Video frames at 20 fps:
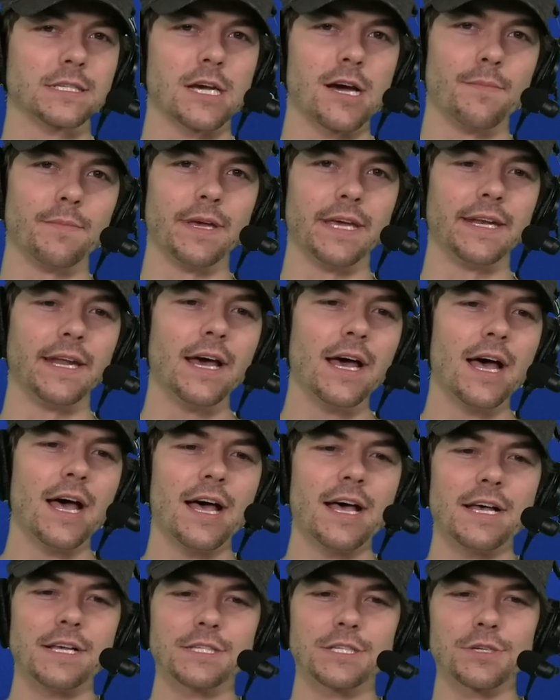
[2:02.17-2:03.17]
come in.
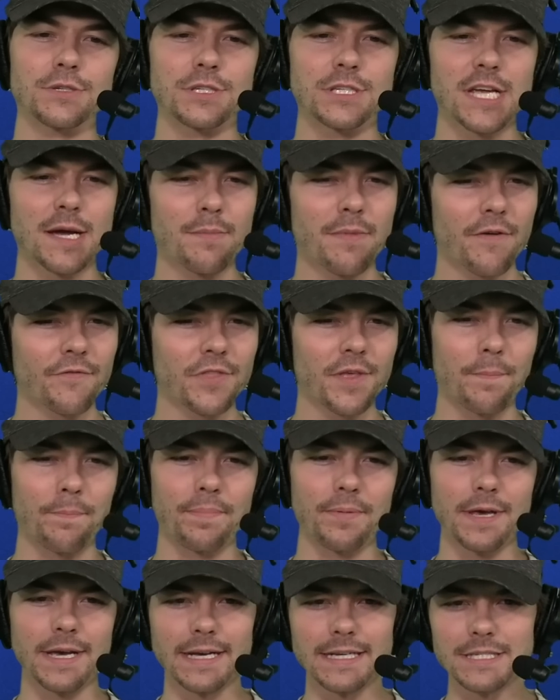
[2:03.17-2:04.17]
So some of the
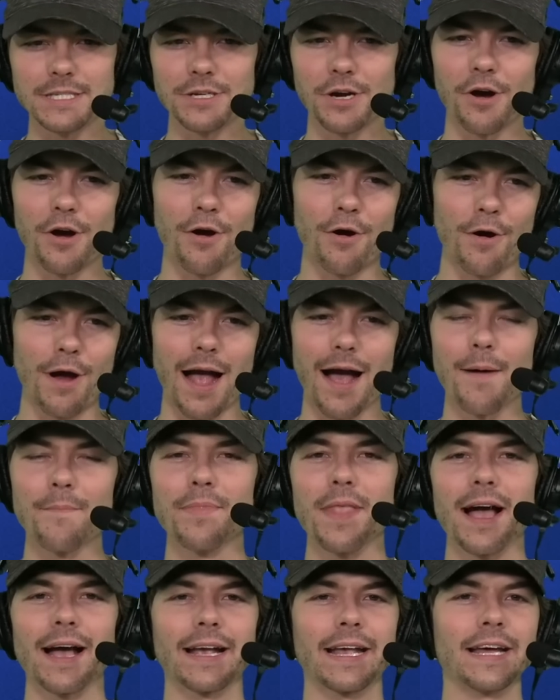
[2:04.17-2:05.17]
picks are, I'm
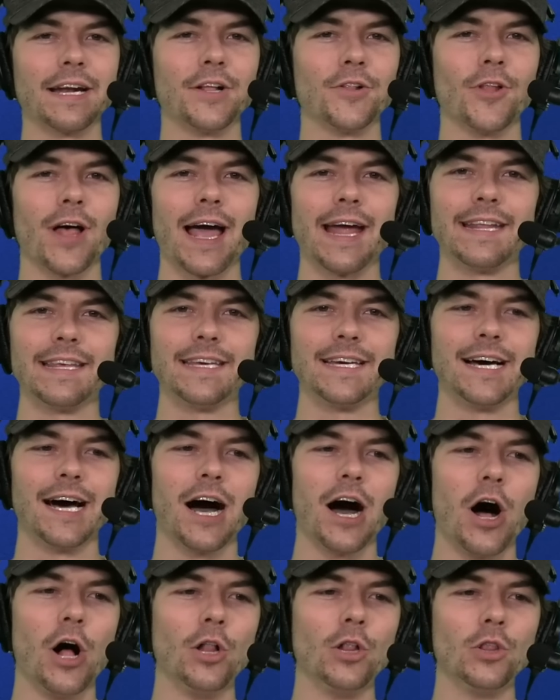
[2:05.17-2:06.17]
not going to lie to you,
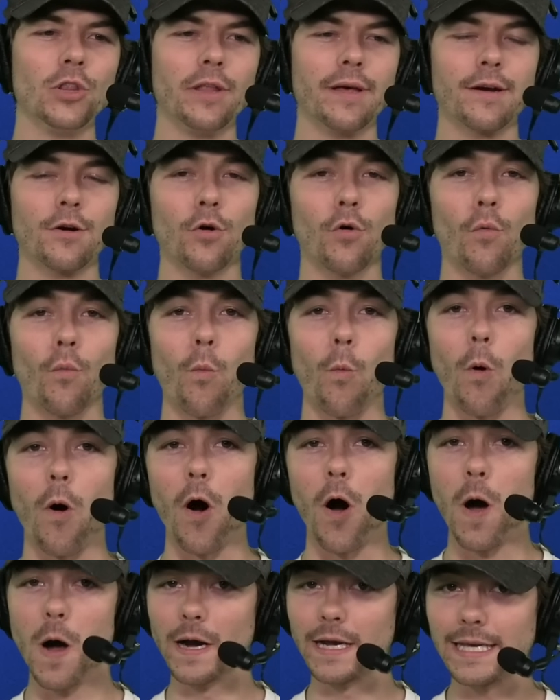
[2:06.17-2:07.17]
a little
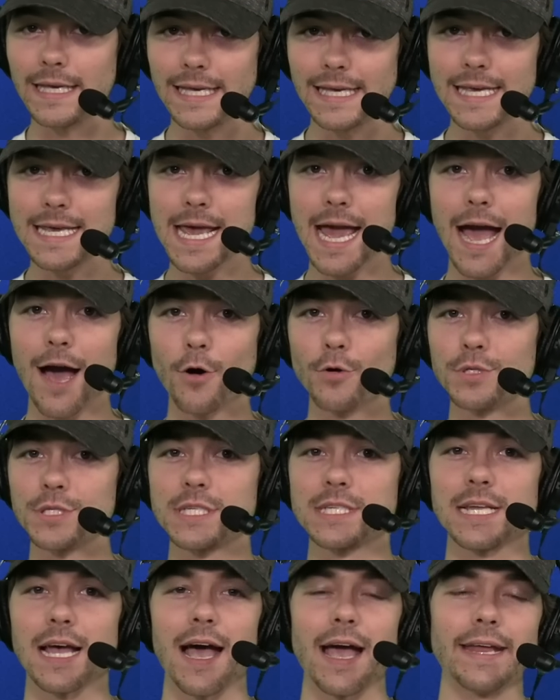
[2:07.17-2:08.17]
wonky
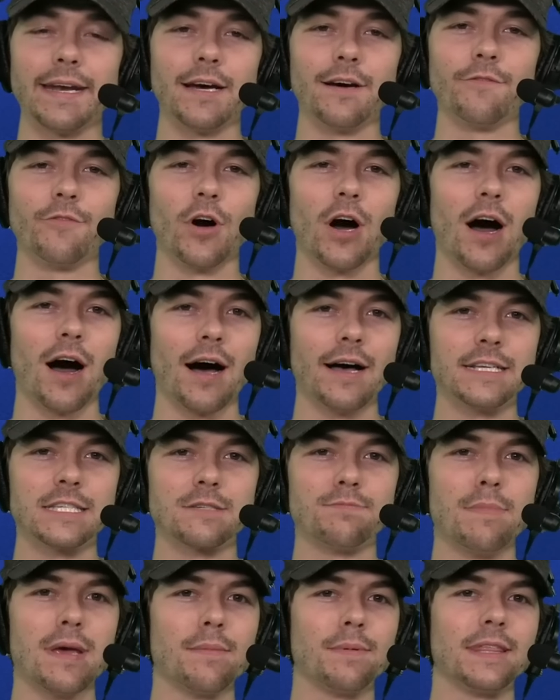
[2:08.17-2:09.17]
outside of
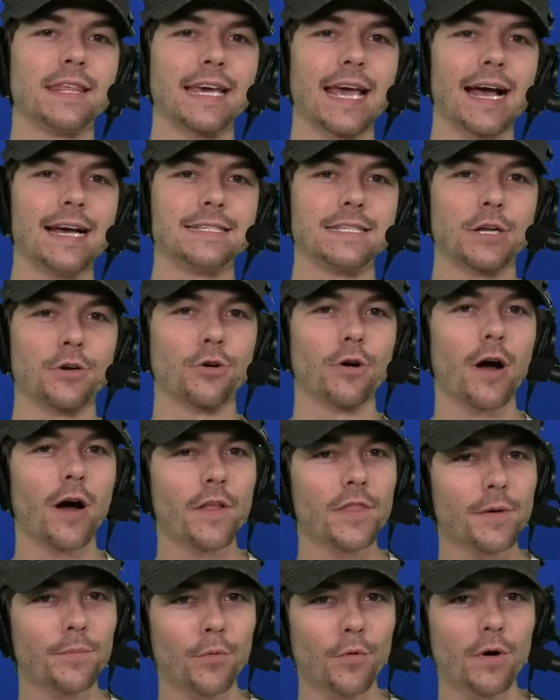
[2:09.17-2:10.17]
us. Maybe the guys that are
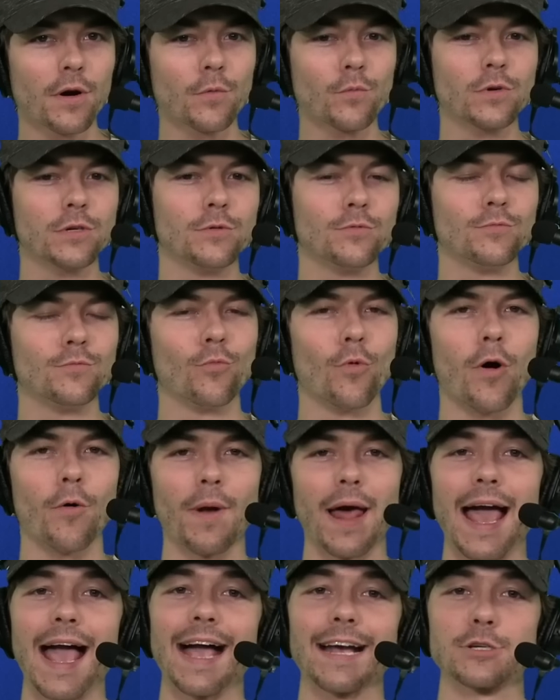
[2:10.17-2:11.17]
on the board
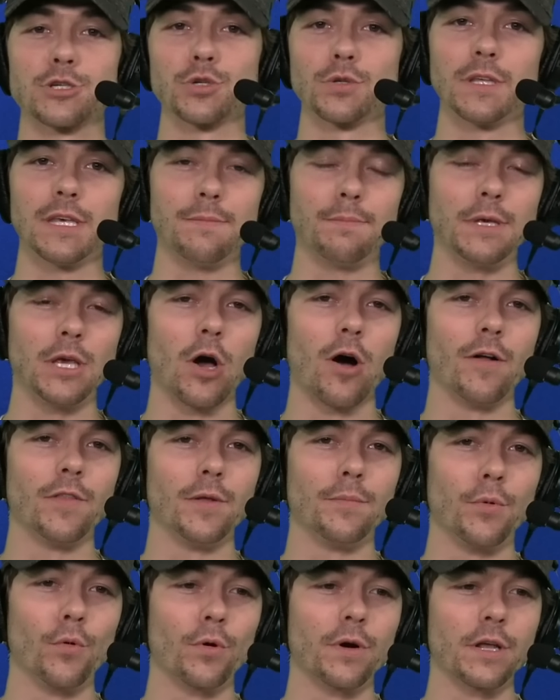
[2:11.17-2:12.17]
won't actually be on
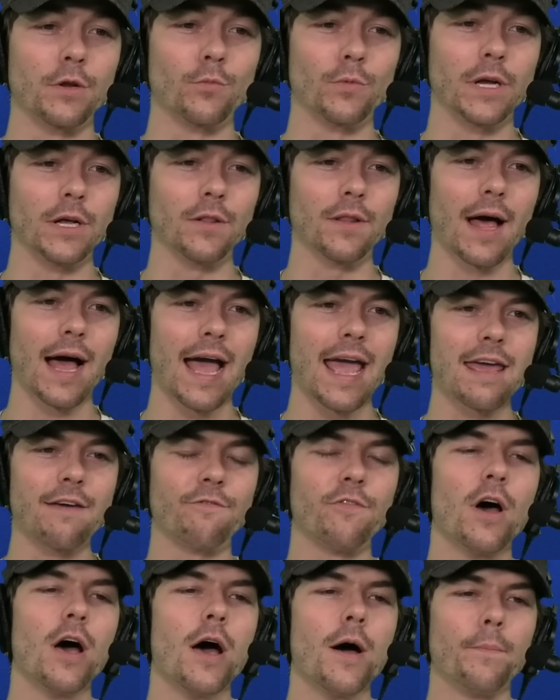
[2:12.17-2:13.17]
the board in real life,
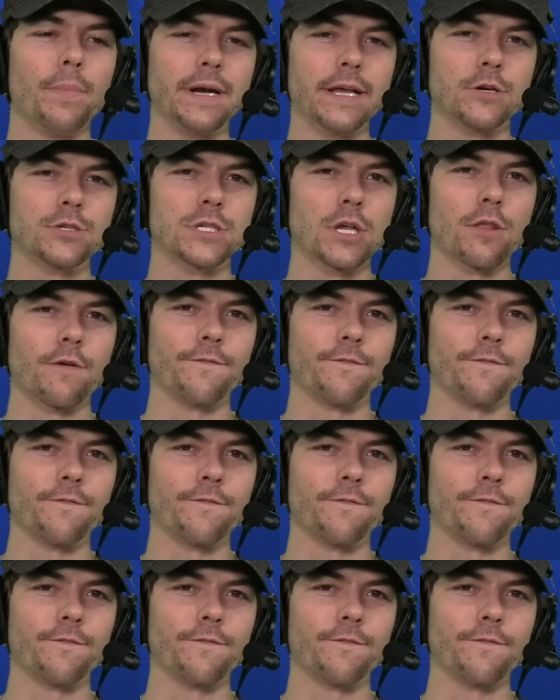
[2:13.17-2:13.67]
but here's how the